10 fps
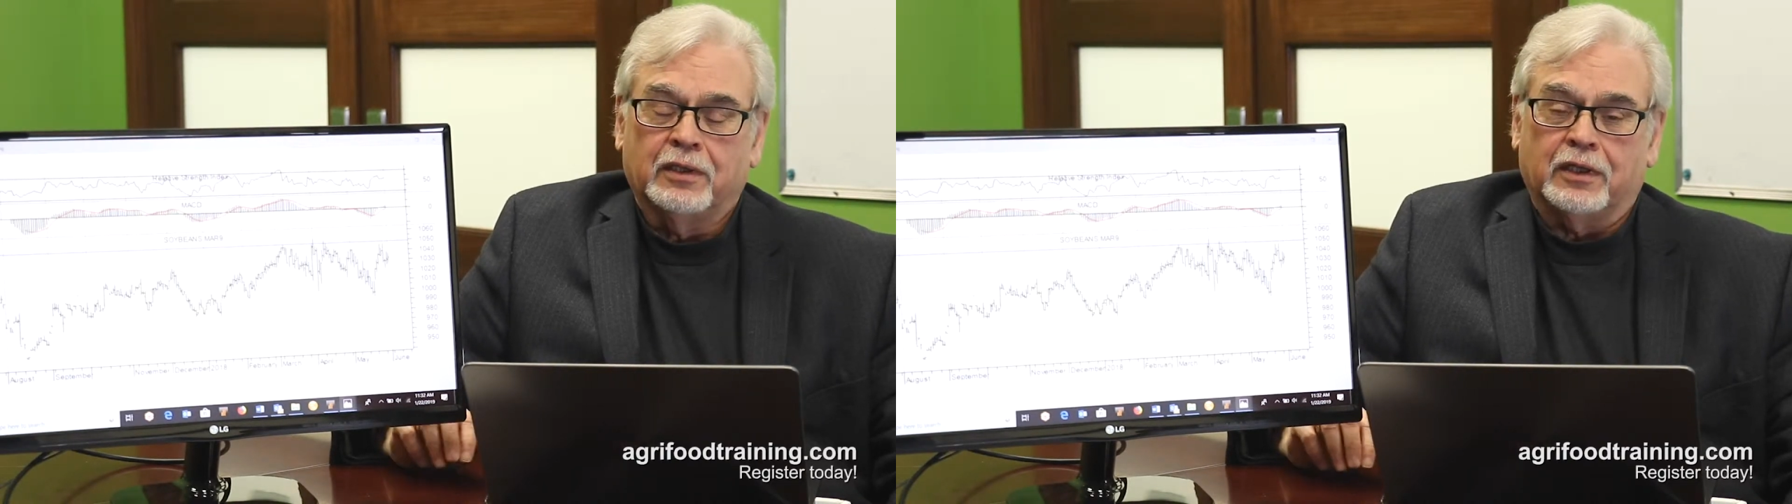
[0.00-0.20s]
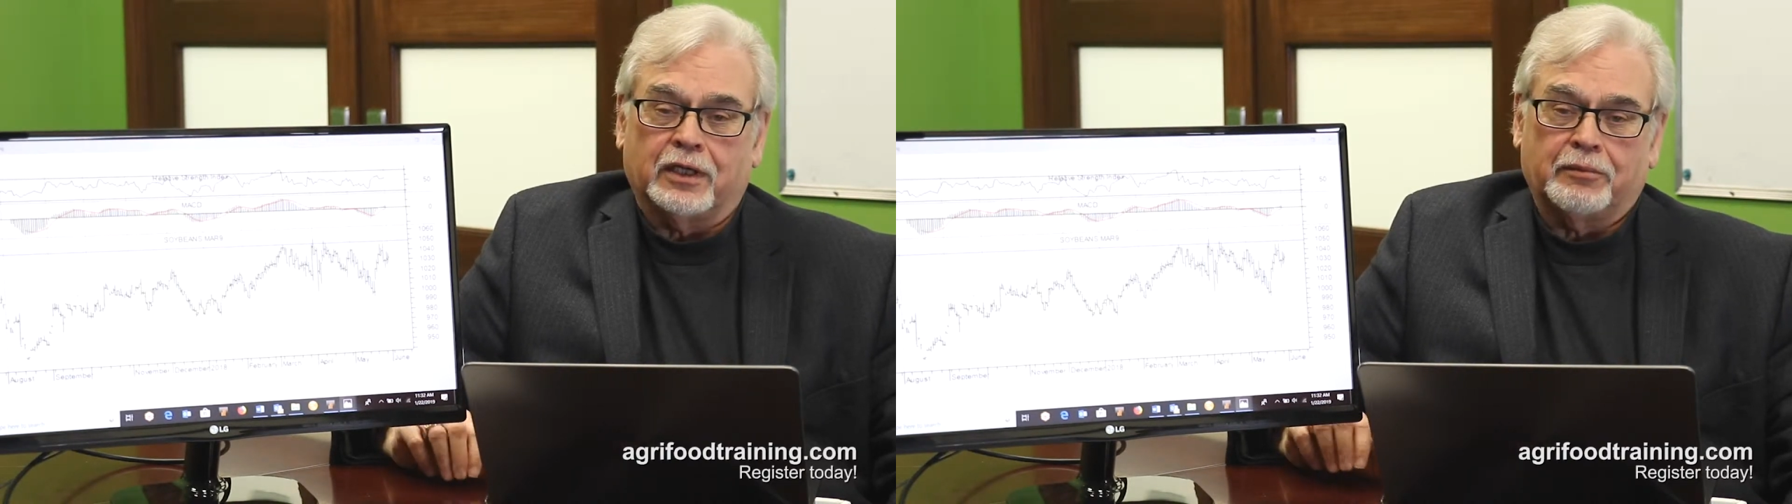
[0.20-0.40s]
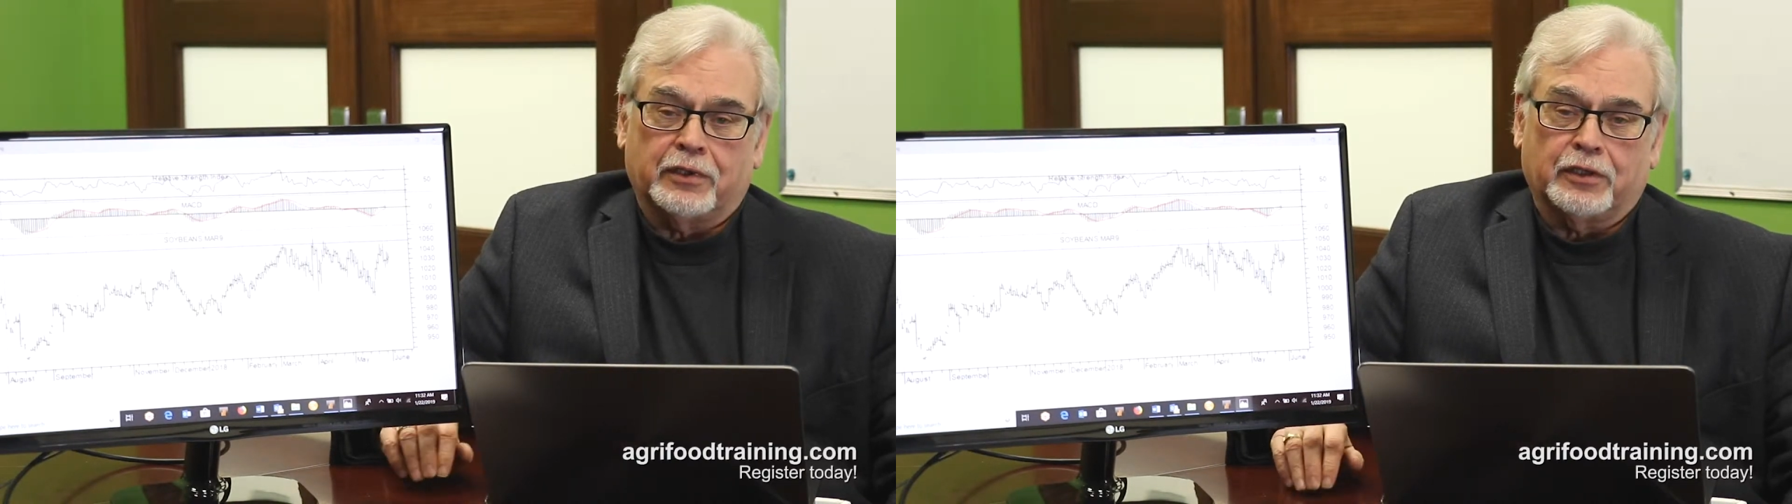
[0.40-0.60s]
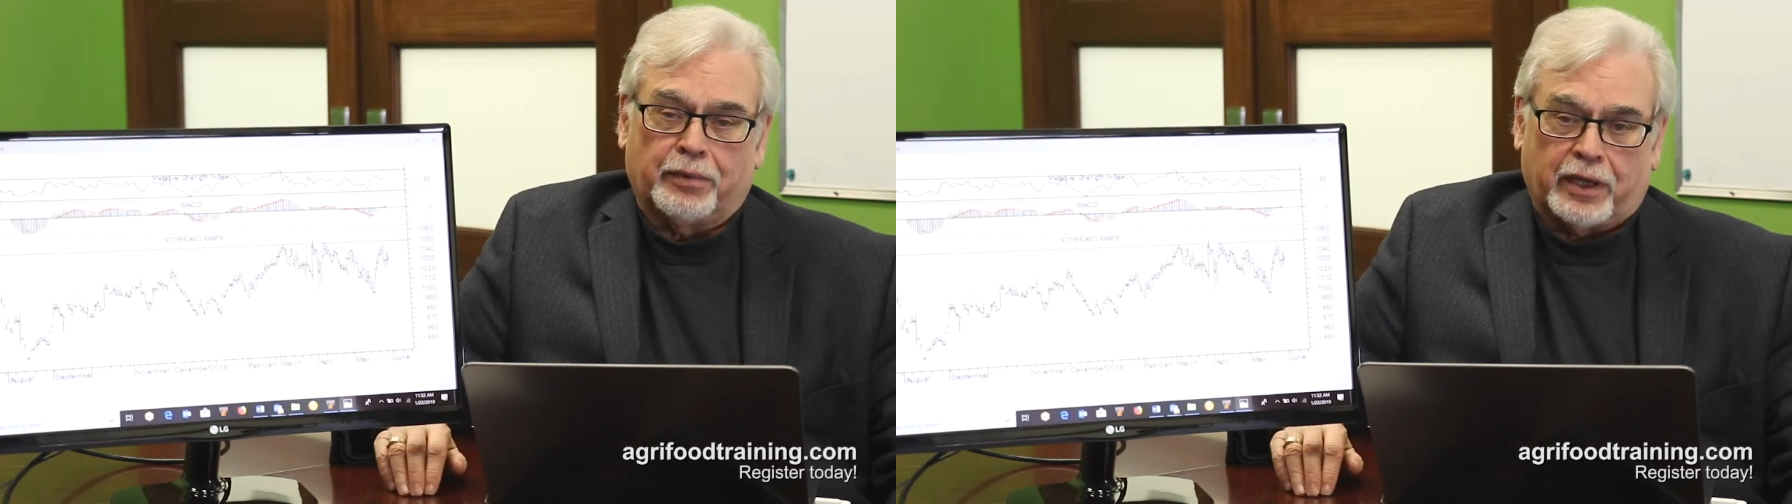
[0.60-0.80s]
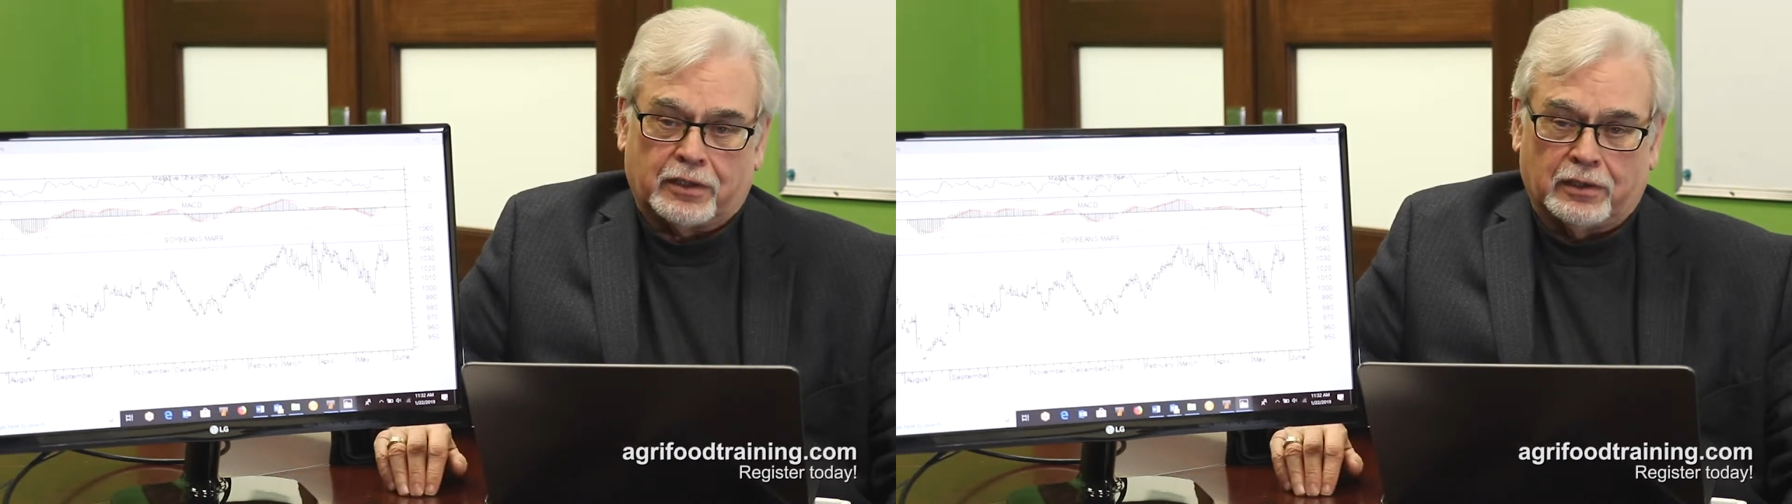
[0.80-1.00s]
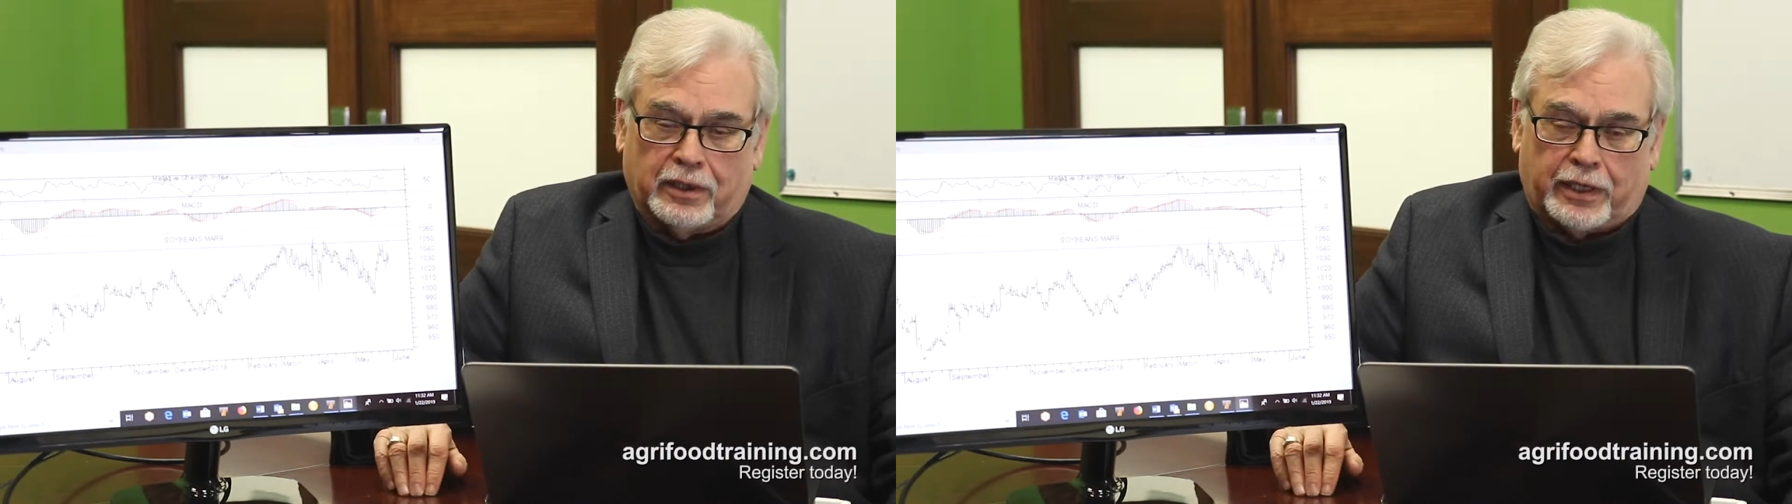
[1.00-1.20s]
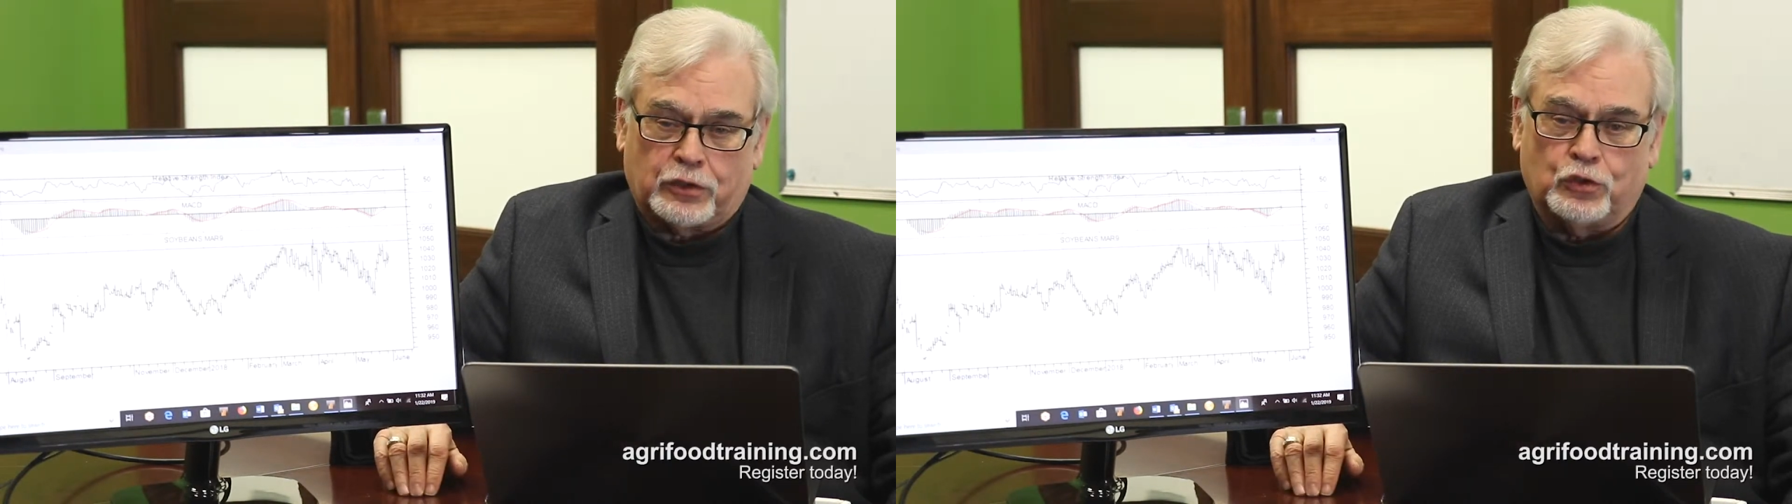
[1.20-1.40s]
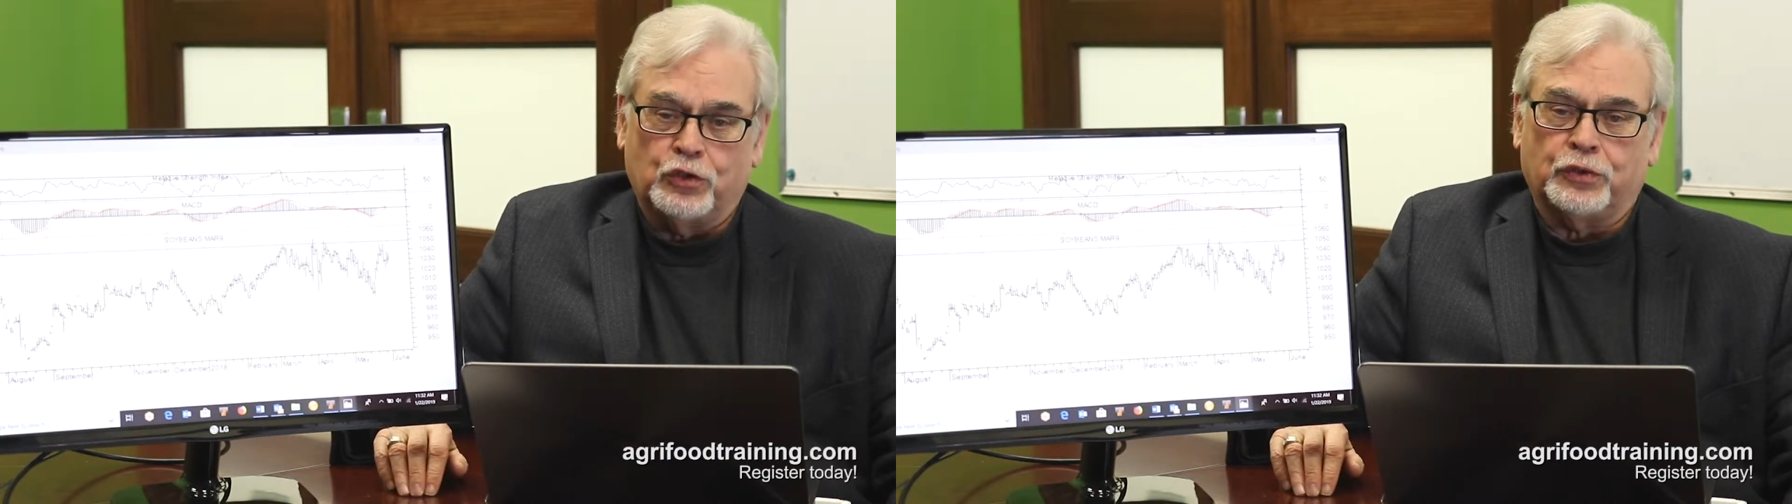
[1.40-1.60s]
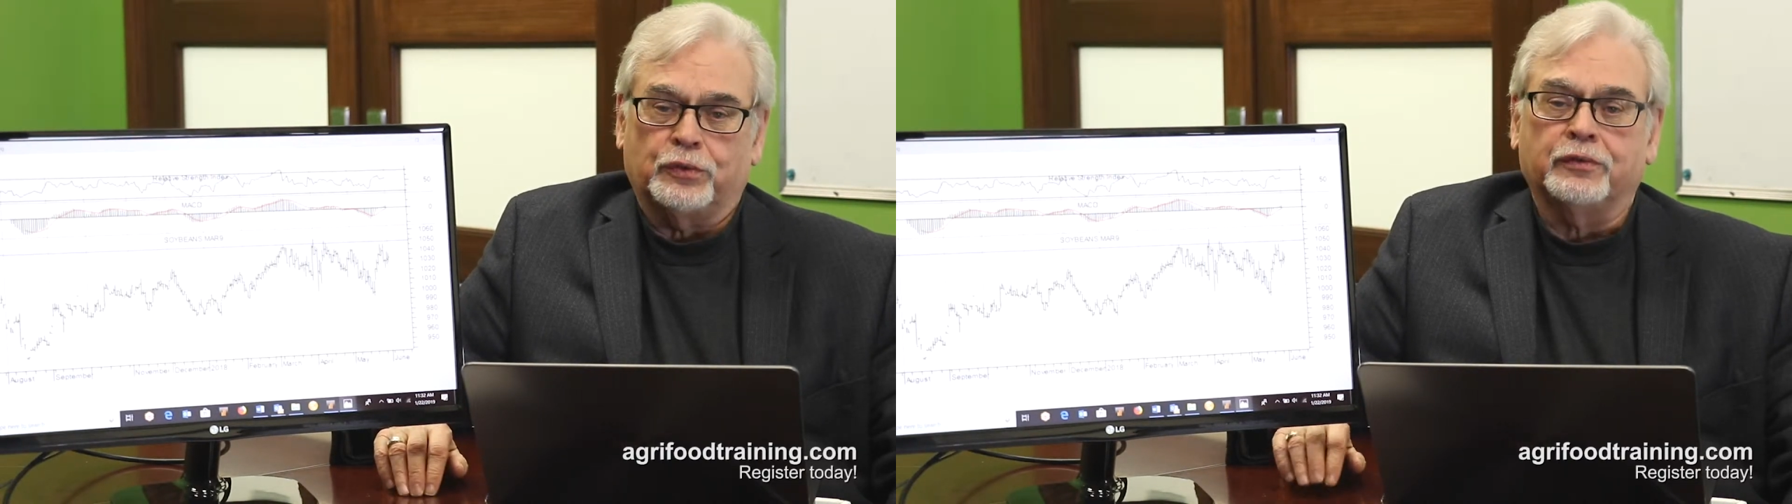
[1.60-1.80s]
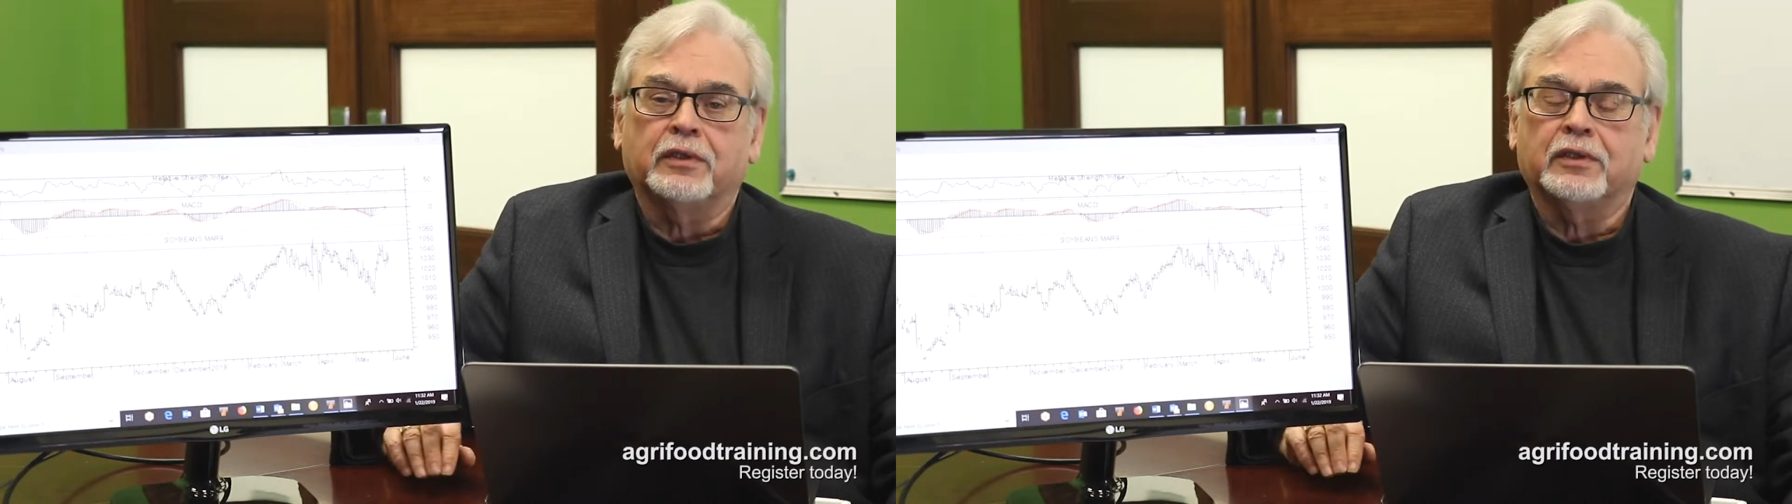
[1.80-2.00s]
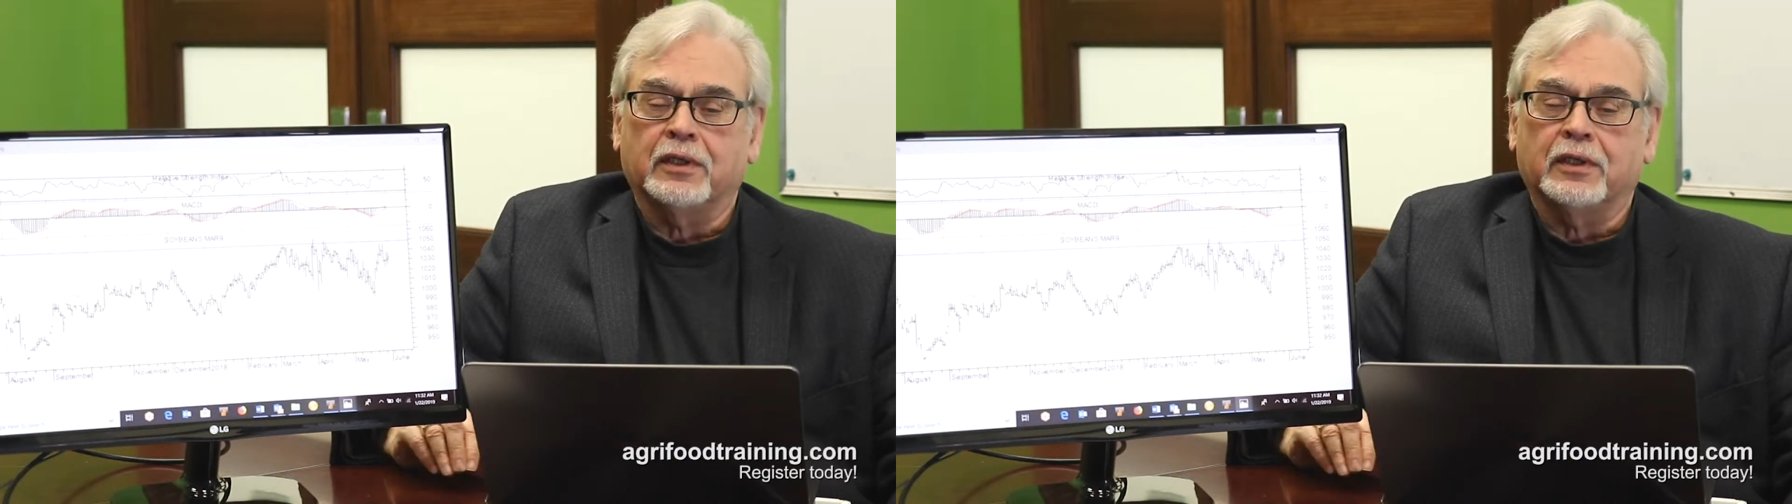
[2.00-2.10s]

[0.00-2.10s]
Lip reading: And I'm going to go back to last June